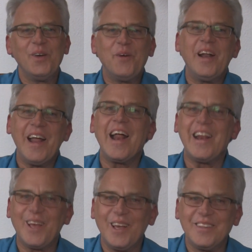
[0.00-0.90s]
But in
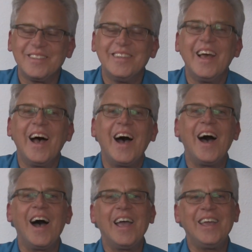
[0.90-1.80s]
any case,
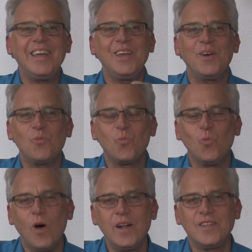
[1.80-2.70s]
I
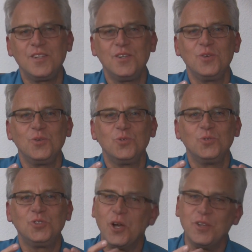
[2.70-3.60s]
want
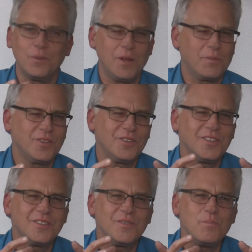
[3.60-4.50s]
to show you some of them because they're
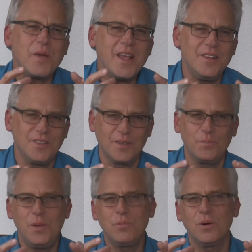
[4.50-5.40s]
just amazing. The
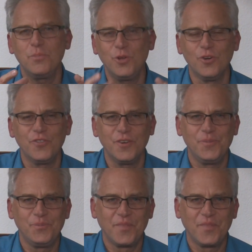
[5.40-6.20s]
people are beautiful.